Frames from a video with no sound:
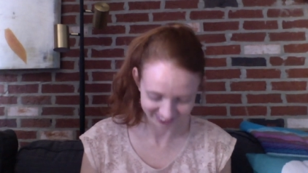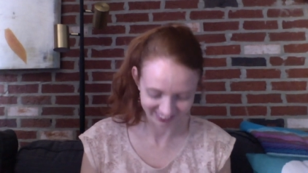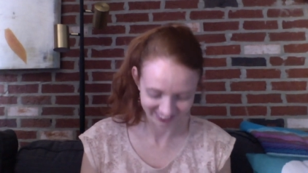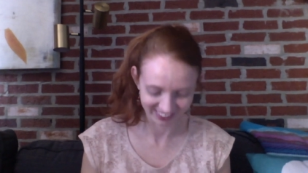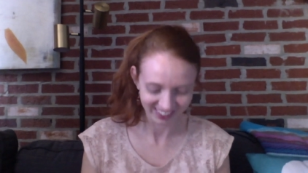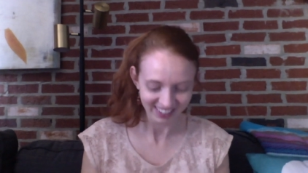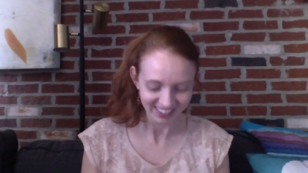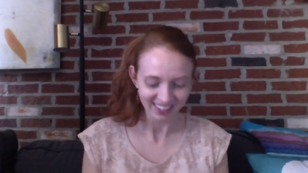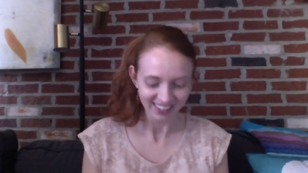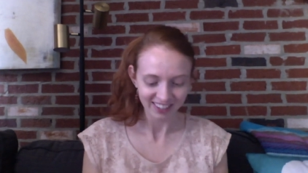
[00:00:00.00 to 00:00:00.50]
this
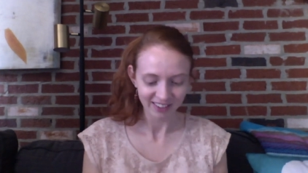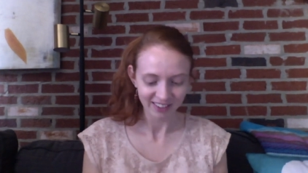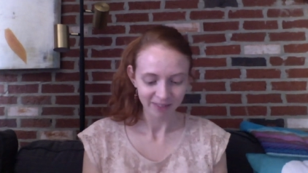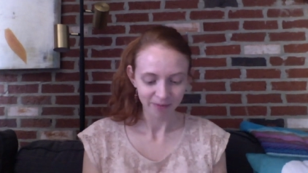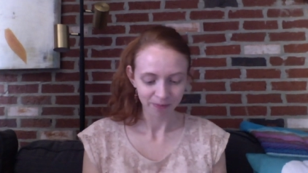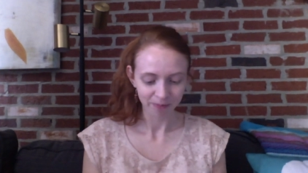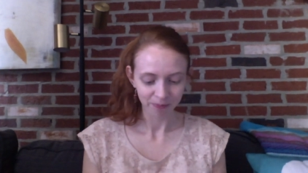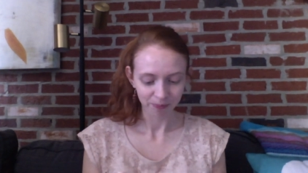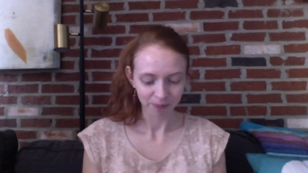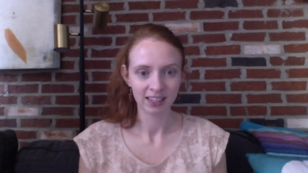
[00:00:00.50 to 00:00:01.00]
one.
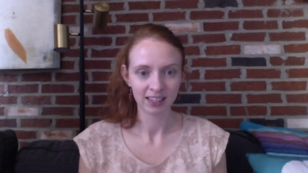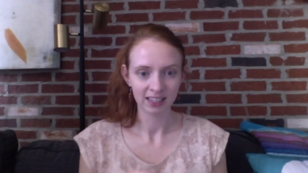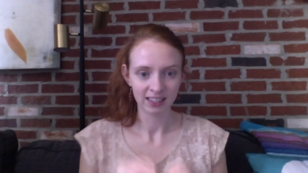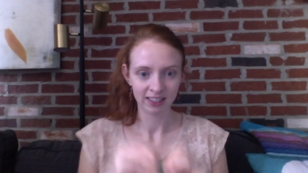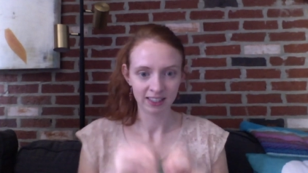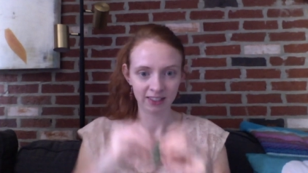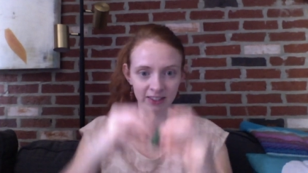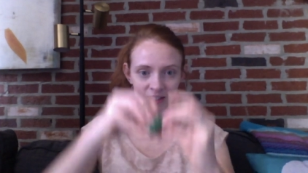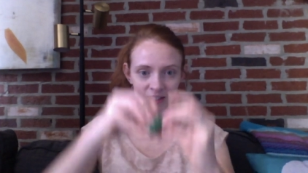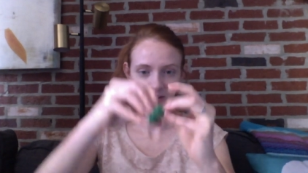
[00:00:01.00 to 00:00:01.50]

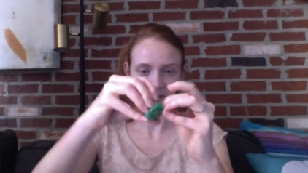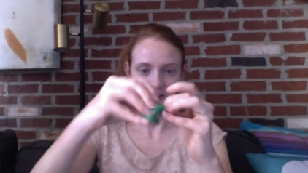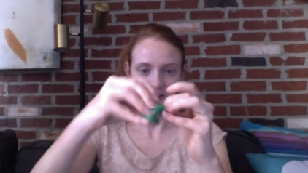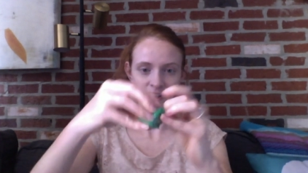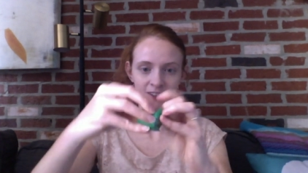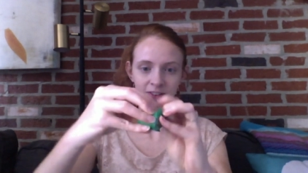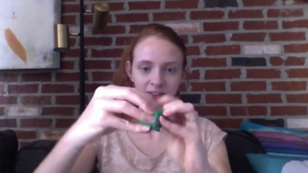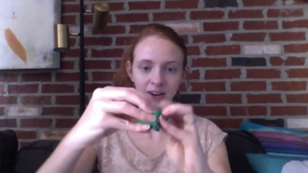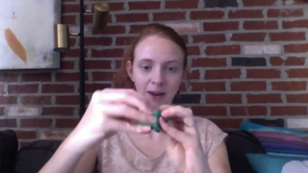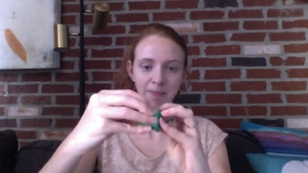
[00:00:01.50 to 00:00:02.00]

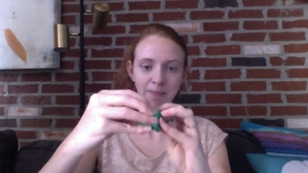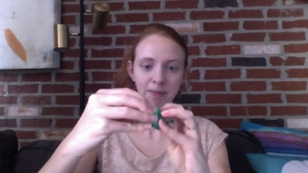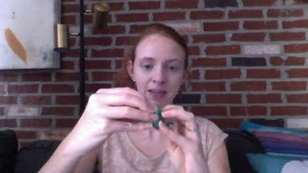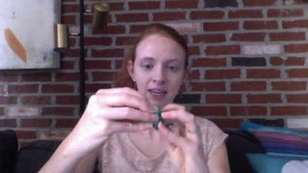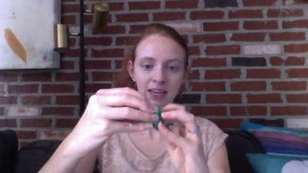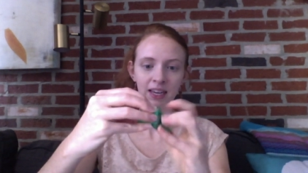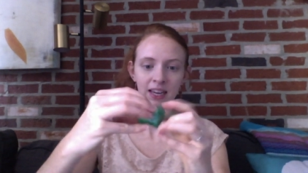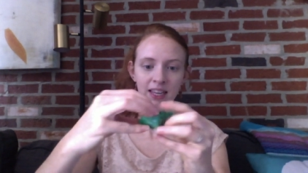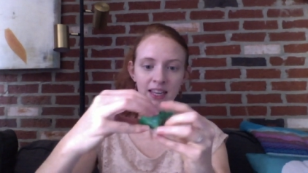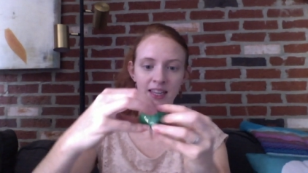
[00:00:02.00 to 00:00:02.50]
So
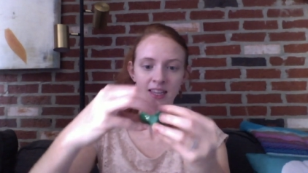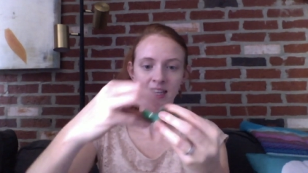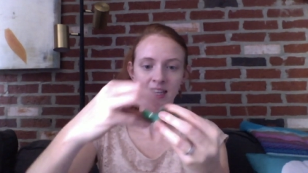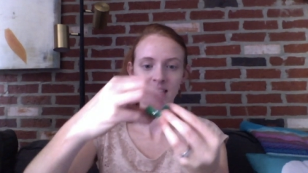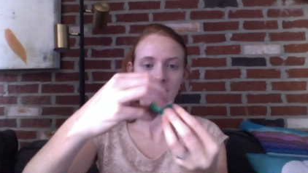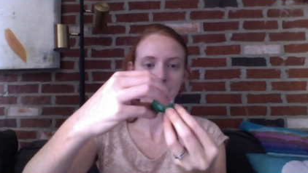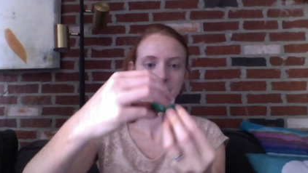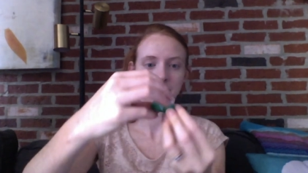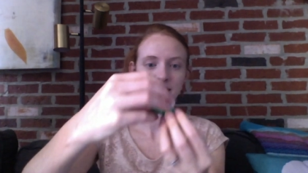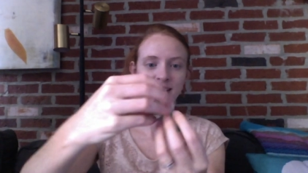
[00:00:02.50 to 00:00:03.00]
unwrapping,
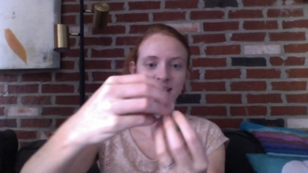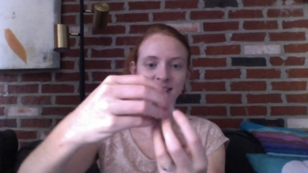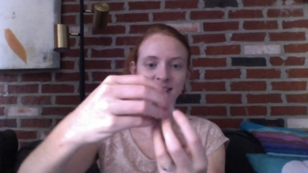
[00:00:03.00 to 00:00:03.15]
yeah.